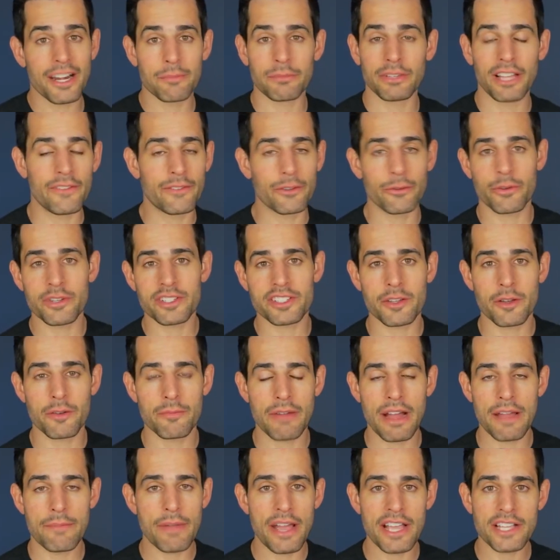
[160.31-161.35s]
I'm living with some of
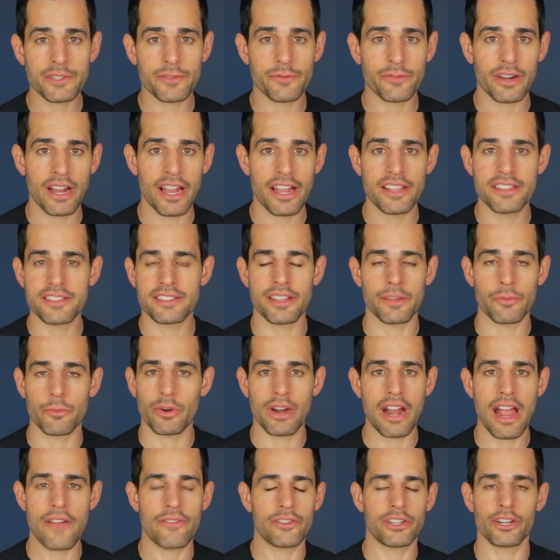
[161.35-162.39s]
my best friends and
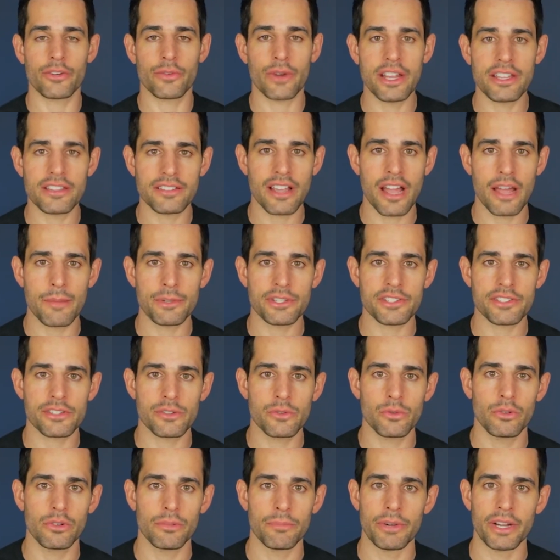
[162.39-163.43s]
we're having a great time at
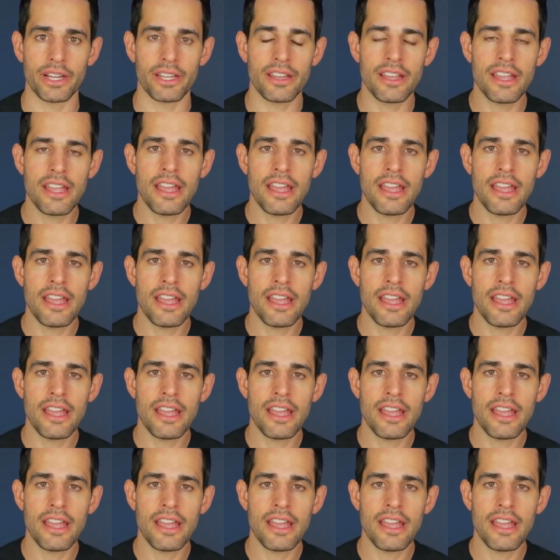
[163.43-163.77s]
school. But